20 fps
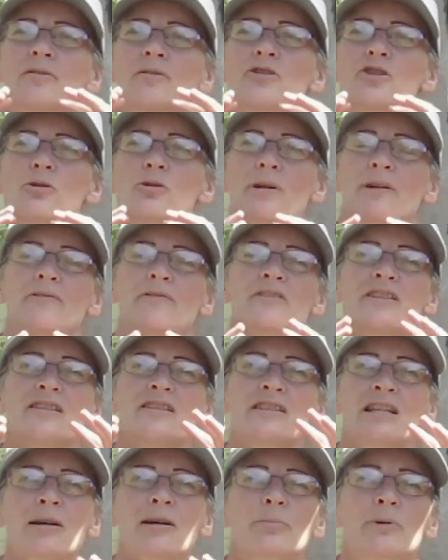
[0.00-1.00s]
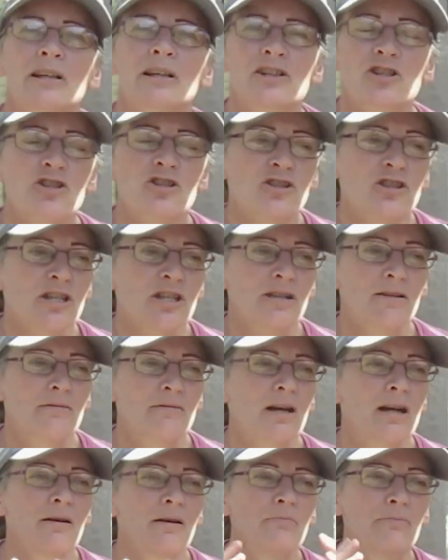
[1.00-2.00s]
to have established
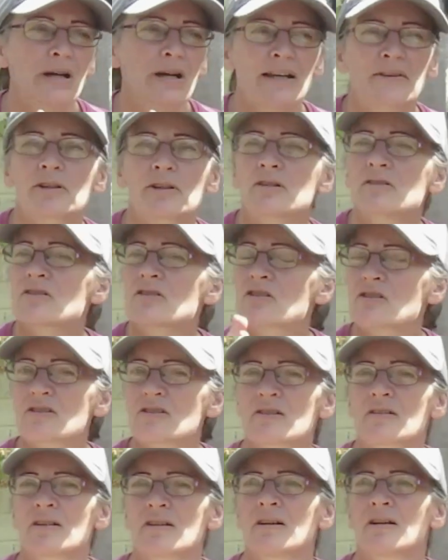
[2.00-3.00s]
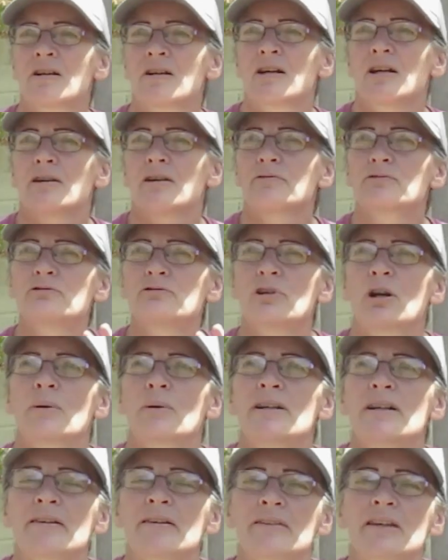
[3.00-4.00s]
methods of
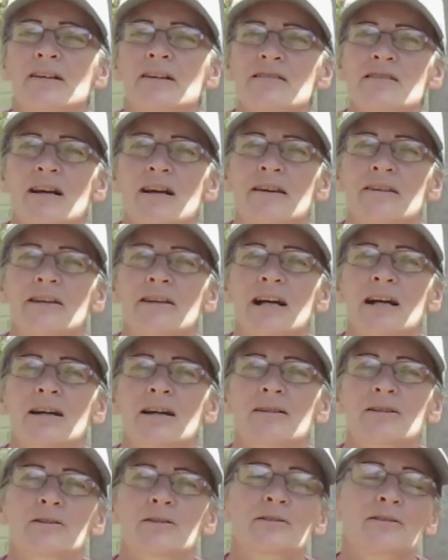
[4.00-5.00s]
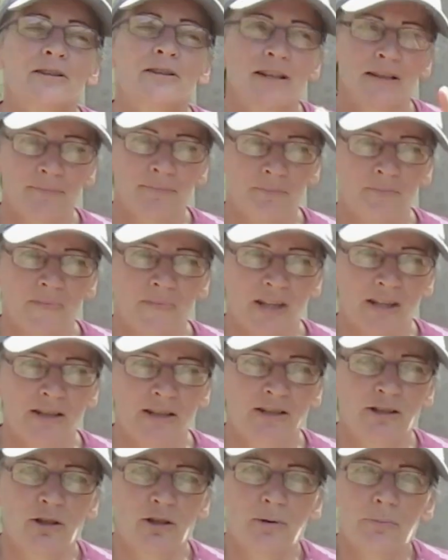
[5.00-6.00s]
growing and things like that,
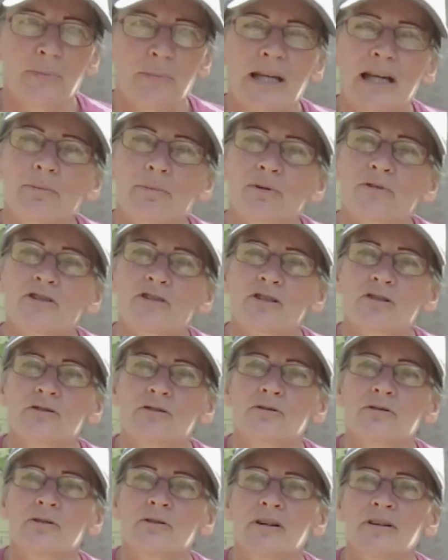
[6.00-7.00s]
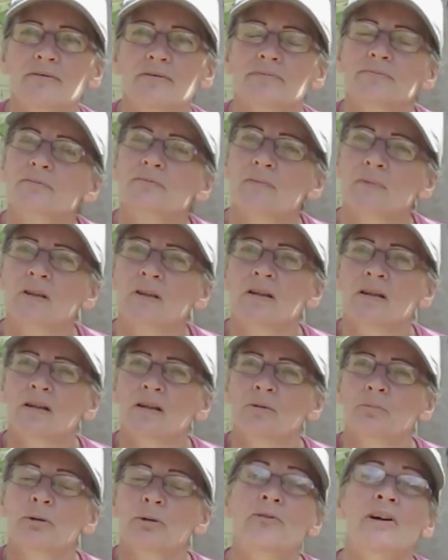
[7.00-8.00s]
you know, and be able to
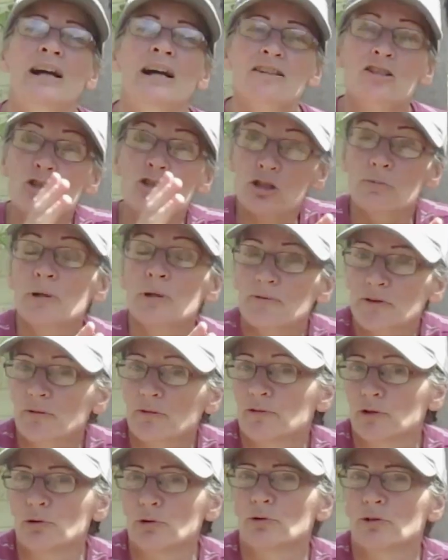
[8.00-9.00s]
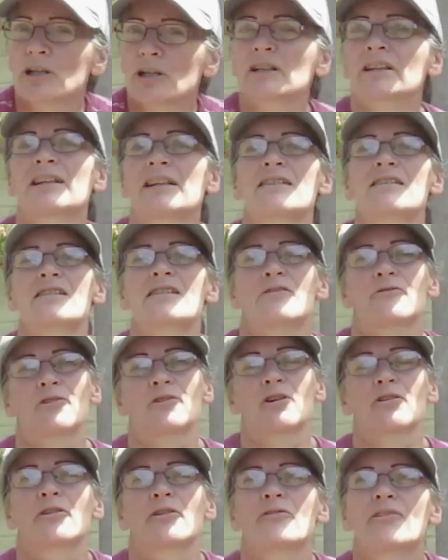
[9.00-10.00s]
provide some of the food at least
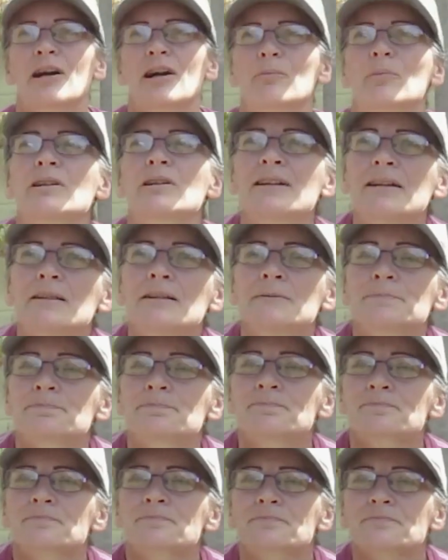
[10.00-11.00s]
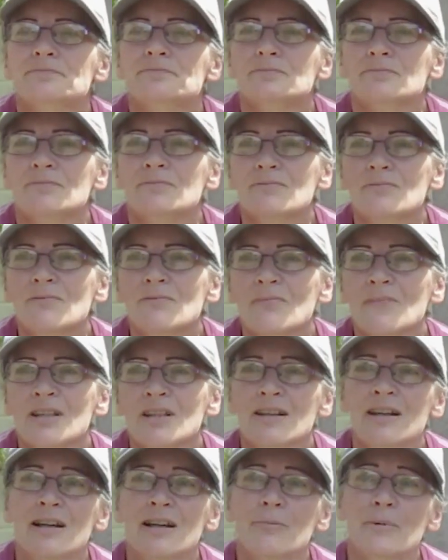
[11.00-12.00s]
for the family.
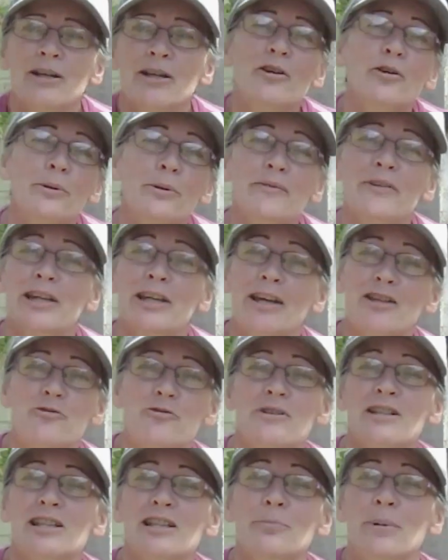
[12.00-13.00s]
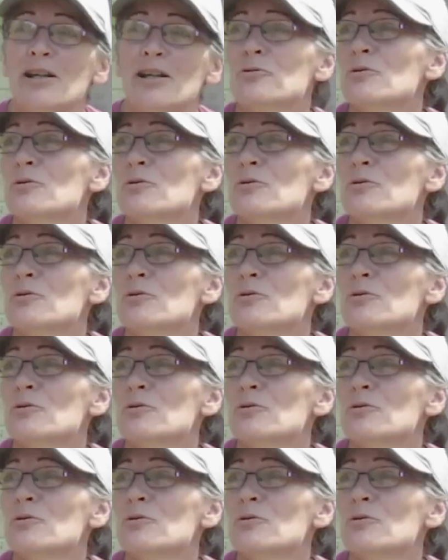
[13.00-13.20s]
I know if it gets really bad,